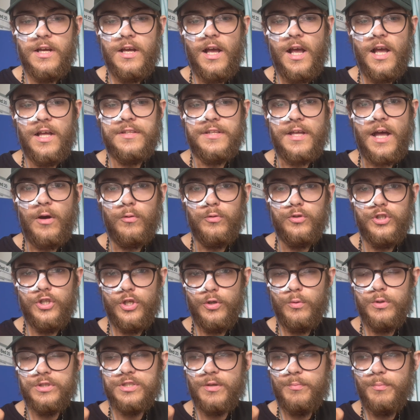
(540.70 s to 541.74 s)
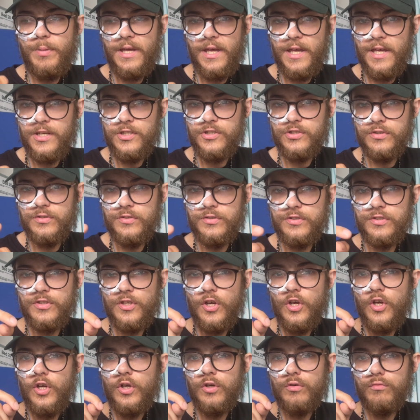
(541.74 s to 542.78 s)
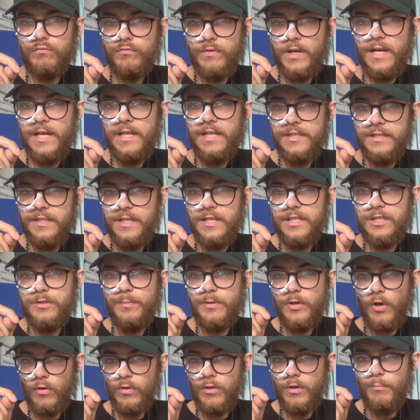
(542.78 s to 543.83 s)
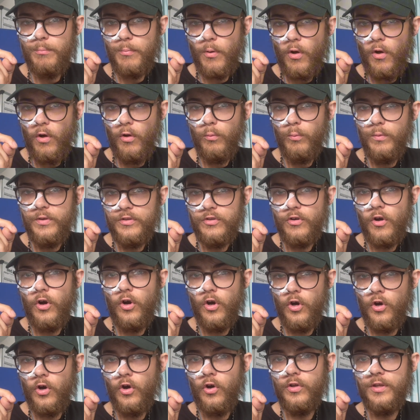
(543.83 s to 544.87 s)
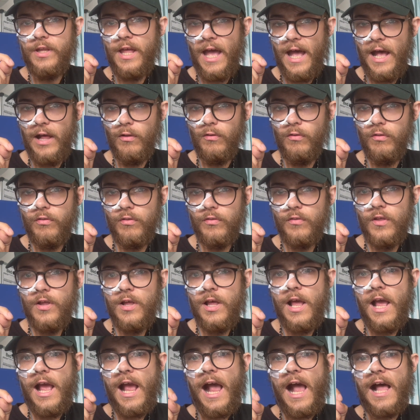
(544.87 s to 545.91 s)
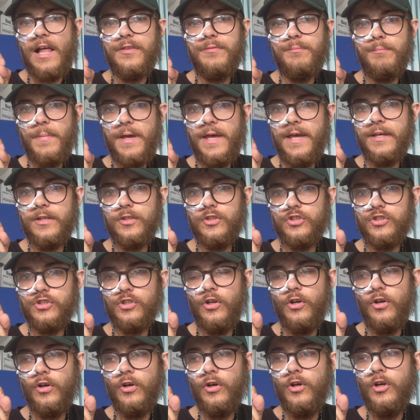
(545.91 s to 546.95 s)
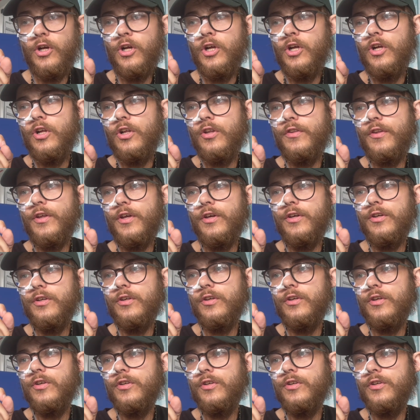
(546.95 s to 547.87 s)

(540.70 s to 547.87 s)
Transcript: and how you as a patient really need to be on the ball with your own health and make sure that